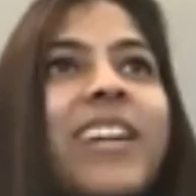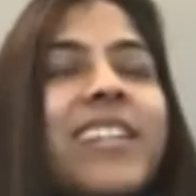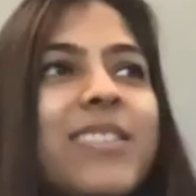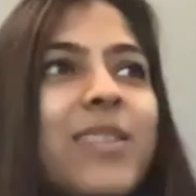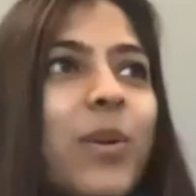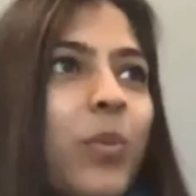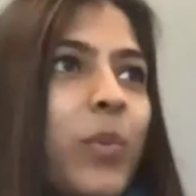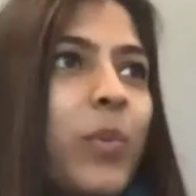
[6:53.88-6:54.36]

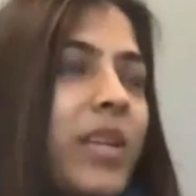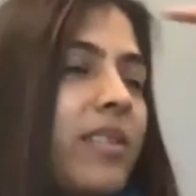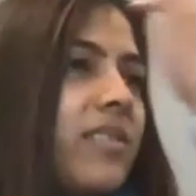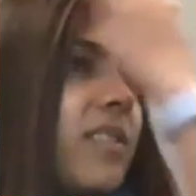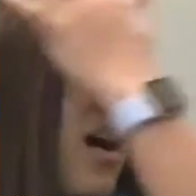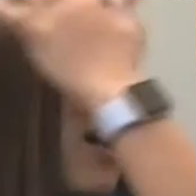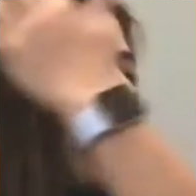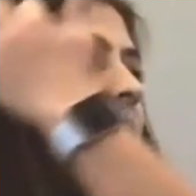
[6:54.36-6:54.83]
we
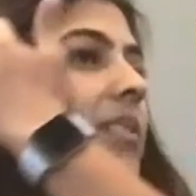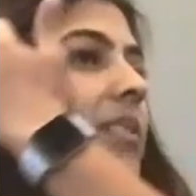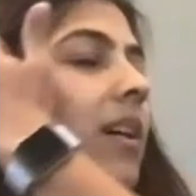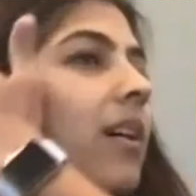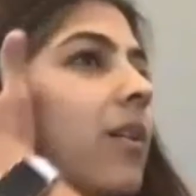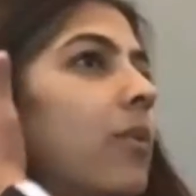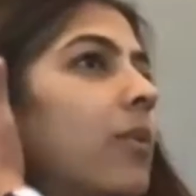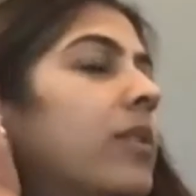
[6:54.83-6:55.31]
started
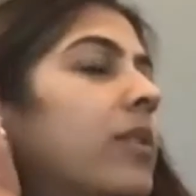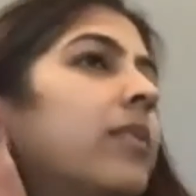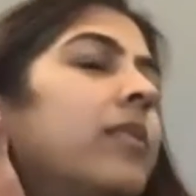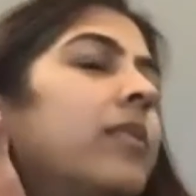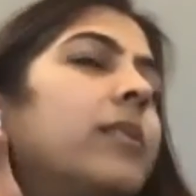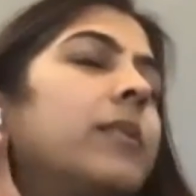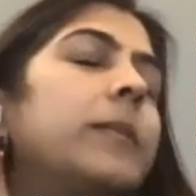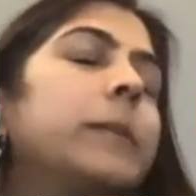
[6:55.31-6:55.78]
out
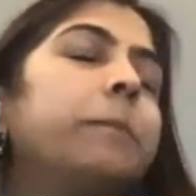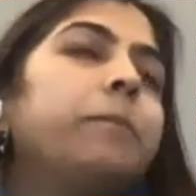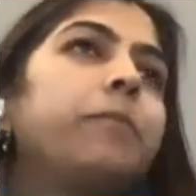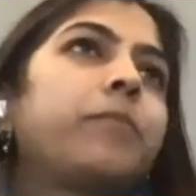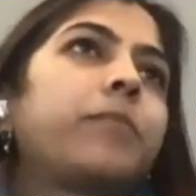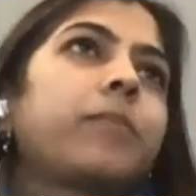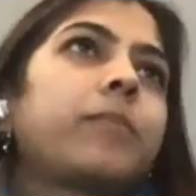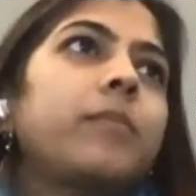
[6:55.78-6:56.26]

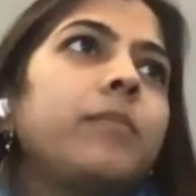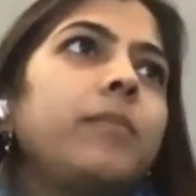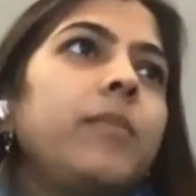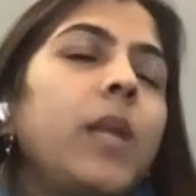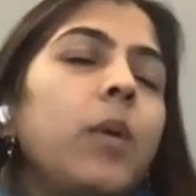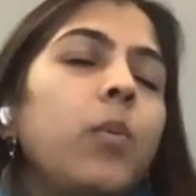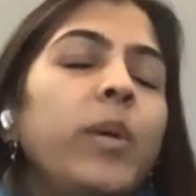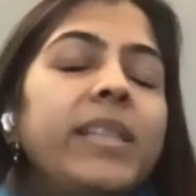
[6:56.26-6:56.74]

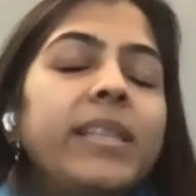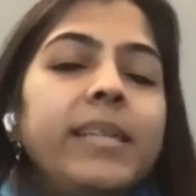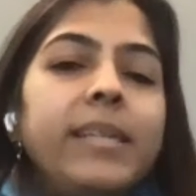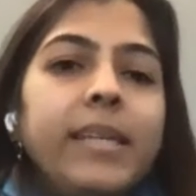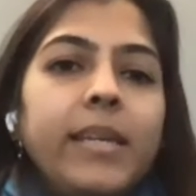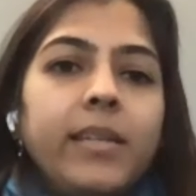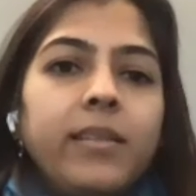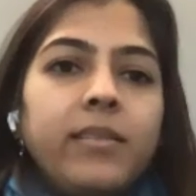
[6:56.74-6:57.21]
with
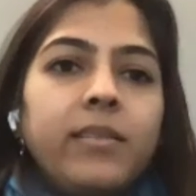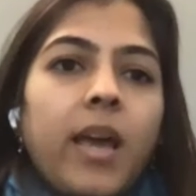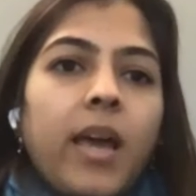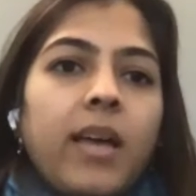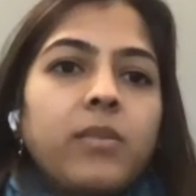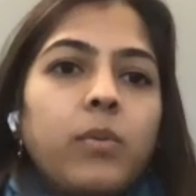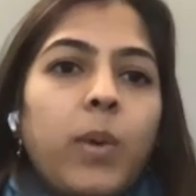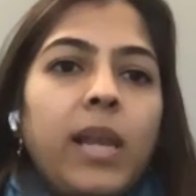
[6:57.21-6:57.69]
yeast
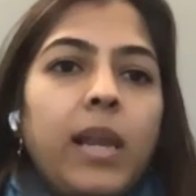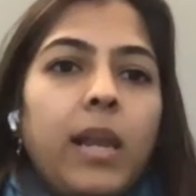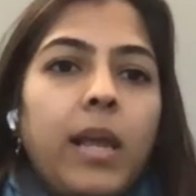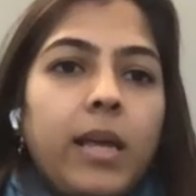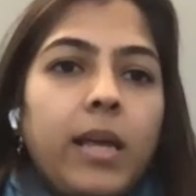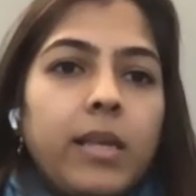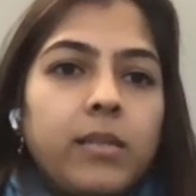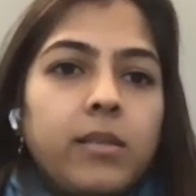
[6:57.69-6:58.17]
as well
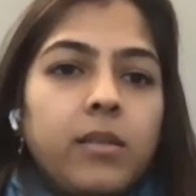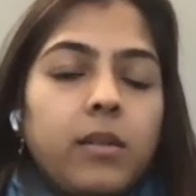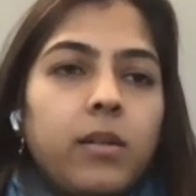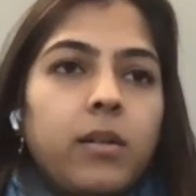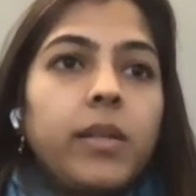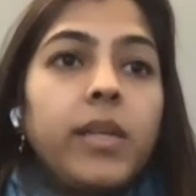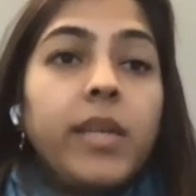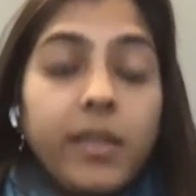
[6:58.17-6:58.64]
as
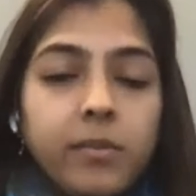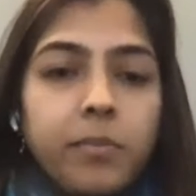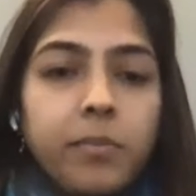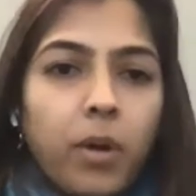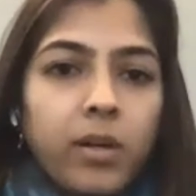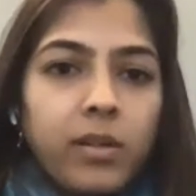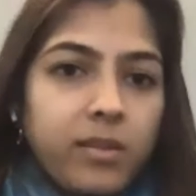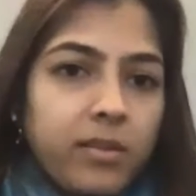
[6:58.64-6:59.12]
yeast
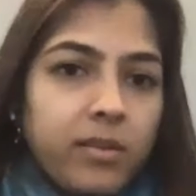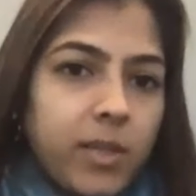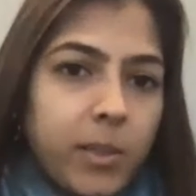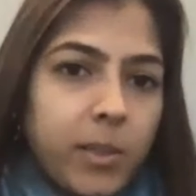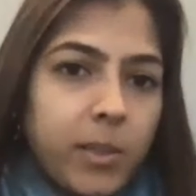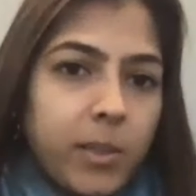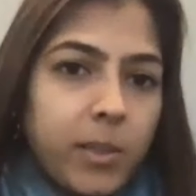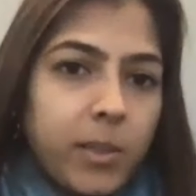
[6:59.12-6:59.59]
model
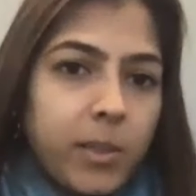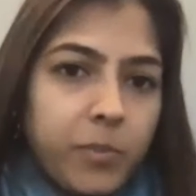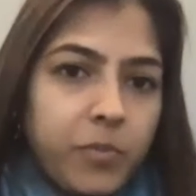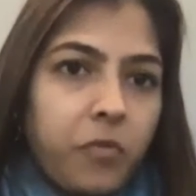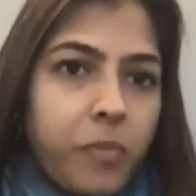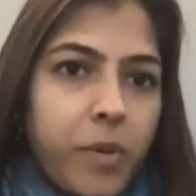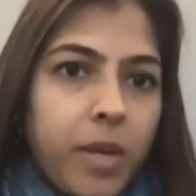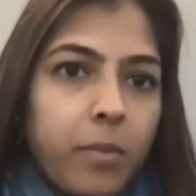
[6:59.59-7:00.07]
systems
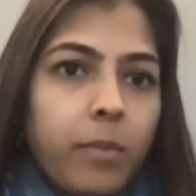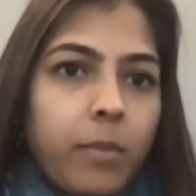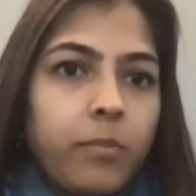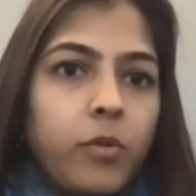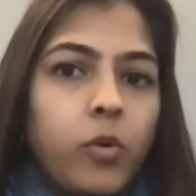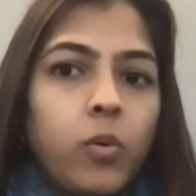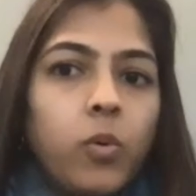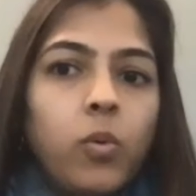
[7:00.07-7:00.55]
for
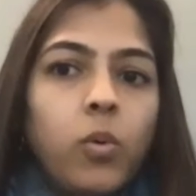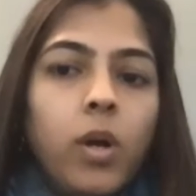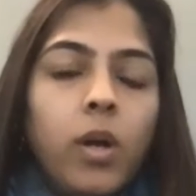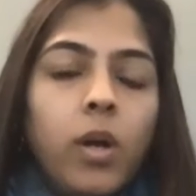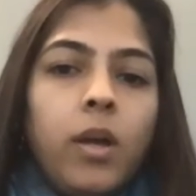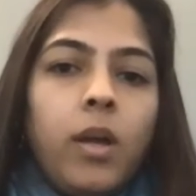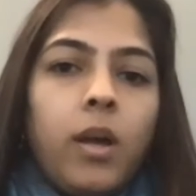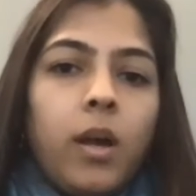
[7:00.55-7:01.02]
PMM2.
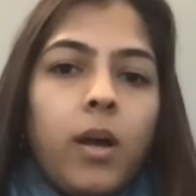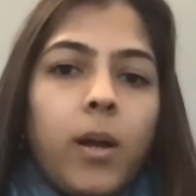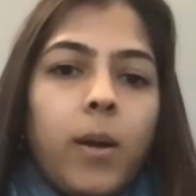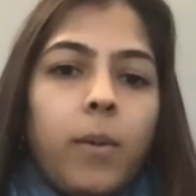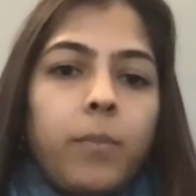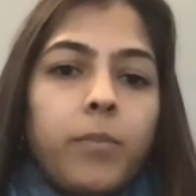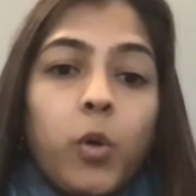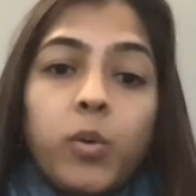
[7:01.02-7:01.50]

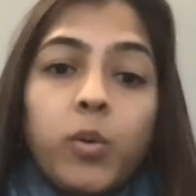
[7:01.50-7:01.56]
Those had